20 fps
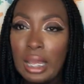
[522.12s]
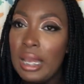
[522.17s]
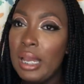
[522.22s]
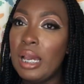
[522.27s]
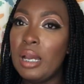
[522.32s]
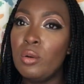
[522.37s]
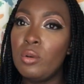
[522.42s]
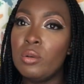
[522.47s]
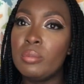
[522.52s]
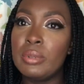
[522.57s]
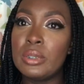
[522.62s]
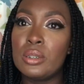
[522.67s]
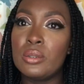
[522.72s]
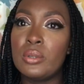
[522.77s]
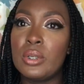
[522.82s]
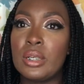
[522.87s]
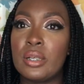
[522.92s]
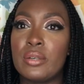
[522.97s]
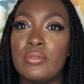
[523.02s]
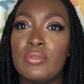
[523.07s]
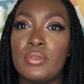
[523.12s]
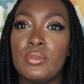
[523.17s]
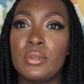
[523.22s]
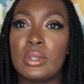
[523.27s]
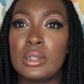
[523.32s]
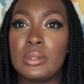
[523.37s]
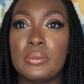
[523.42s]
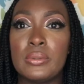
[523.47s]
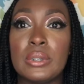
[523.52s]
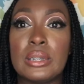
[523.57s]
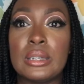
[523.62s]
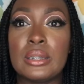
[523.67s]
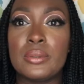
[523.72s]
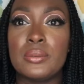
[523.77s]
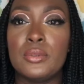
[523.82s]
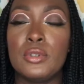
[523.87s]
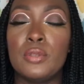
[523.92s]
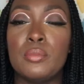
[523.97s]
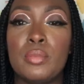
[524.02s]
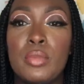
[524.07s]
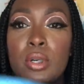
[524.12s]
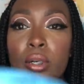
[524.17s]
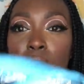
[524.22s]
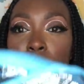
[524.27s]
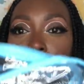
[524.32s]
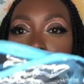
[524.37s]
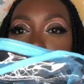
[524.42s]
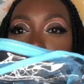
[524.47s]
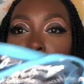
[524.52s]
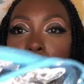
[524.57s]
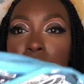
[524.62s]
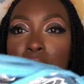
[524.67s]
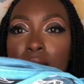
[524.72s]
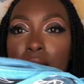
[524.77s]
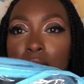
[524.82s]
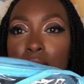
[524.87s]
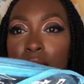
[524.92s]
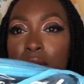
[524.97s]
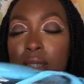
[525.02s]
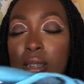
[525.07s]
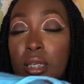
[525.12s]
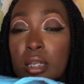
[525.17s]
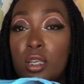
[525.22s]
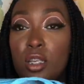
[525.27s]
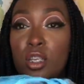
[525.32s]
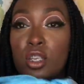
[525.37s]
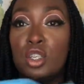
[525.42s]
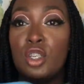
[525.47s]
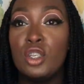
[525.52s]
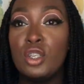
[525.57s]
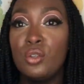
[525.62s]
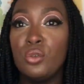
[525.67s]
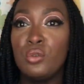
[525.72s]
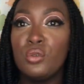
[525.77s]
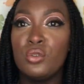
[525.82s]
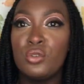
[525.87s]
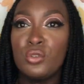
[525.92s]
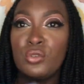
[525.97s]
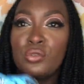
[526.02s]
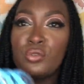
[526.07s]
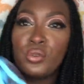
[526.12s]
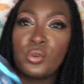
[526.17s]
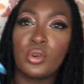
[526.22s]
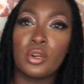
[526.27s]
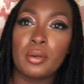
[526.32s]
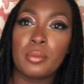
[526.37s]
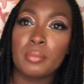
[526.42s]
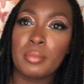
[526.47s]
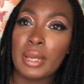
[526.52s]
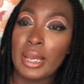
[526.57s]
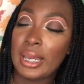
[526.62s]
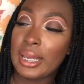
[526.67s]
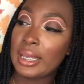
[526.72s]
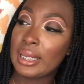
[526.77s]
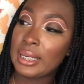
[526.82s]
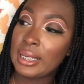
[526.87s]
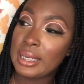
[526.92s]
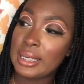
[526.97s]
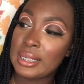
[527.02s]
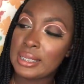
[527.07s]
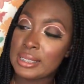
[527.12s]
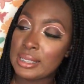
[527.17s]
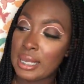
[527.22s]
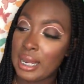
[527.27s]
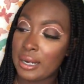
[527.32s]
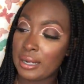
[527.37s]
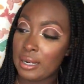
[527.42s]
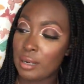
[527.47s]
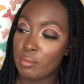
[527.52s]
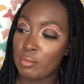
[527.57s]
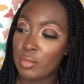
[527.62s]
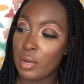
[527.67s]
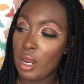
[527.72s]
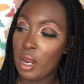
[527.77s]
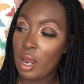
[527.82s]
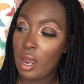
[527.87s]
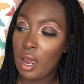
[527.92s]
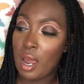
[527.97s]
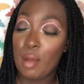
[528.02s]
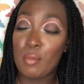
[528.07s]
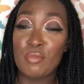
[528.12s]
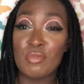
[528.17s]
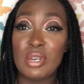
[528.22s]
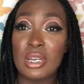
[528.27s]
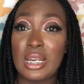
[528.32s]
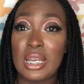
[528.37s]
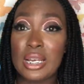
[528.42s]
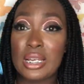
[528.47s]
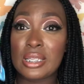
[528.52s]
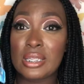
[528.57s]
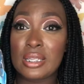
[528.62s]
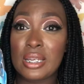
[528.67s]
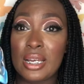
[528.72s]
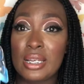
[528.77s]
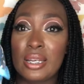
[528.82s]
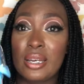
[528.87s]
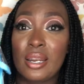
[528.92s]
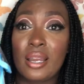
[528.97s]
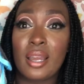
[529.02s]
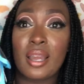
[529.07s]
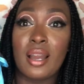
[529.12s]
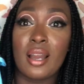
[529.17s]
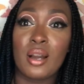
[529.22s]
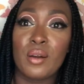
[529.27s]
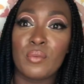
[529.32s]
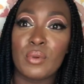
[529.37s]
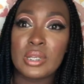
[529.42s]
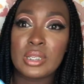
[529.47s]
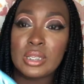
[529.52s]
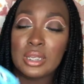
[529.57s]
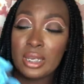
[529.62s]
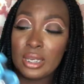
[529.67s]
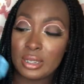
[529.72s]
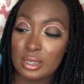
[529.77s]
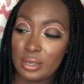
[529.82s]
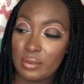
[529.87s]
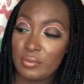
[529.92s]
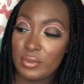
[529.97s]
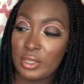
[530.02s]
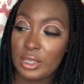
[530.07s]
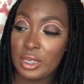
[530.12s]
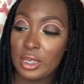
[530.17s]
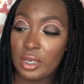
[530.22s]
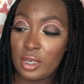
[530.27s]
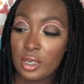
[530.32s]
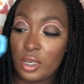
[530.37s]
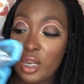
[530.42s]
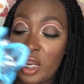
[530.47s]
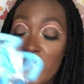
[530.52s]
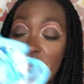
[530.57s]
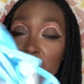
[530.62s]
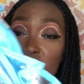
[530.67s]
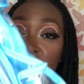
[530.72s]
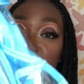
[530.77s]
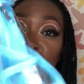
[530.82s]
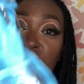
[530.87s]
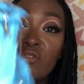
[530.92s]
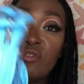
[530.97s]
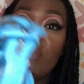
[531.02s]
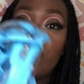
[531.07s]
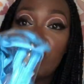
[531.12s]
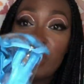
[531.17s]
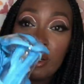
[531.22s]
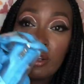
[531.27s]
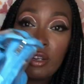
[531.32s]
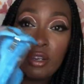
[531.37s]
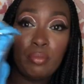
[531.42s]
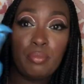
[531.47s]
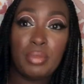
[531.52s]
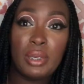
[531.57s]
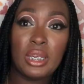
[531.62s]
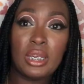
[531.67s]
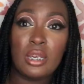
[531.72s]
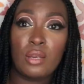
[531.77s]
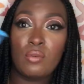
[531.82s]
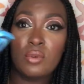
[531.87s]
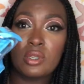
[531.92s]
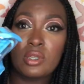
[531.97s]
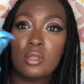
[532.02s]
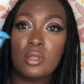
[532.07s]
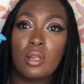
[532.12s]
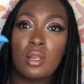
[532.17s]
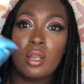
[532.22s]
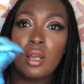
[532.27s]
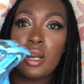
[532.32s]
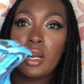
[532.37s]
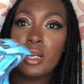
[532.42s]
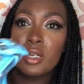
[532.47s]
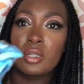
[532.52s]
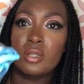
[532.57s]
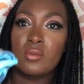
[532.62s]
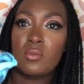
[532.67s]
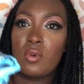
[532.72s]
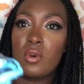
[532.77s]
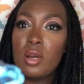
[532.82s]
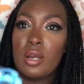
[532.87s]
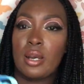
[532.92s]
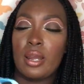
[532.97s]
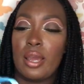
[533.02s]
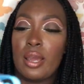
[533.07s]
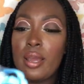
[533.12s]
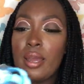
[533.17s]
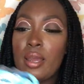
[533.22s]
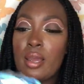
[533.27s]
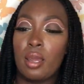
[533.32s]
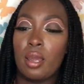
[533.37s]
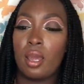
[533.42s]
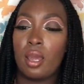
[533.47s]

I will be doing a few of those soon. But this is new for my kit, and I'm I'm really excited, and I can't wait to get everything in there. It's very big. It was the large one. I,